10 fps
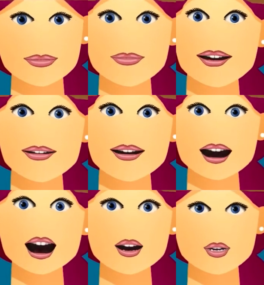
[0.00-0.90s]
And
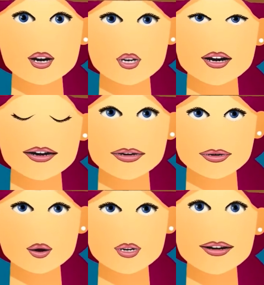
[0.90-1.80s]
we'll also see
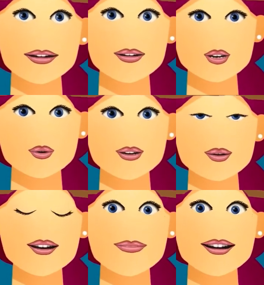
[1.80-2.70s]
nickel signs for
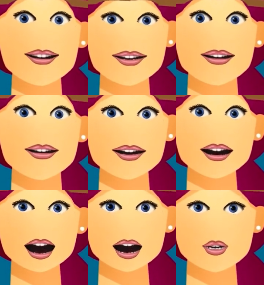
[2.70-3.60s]
pronouncing the
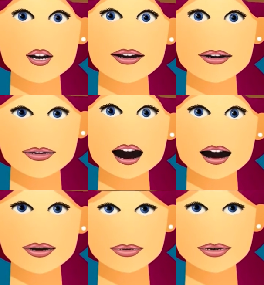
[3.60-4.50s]
vowel sound of
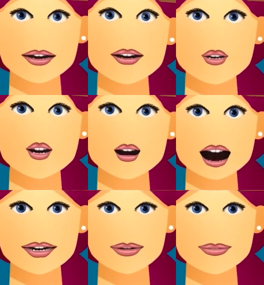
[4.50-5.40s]
A, as in
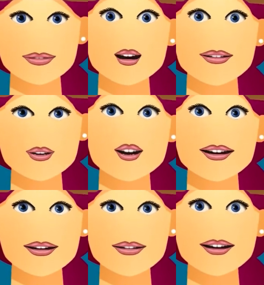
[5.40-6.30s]
off, U as in
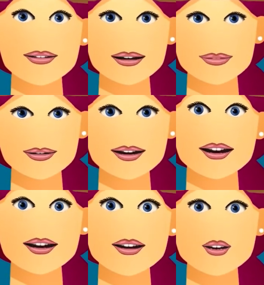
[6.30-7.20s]
igloo,
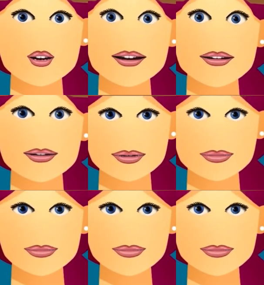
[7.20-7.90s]
and A as in egg.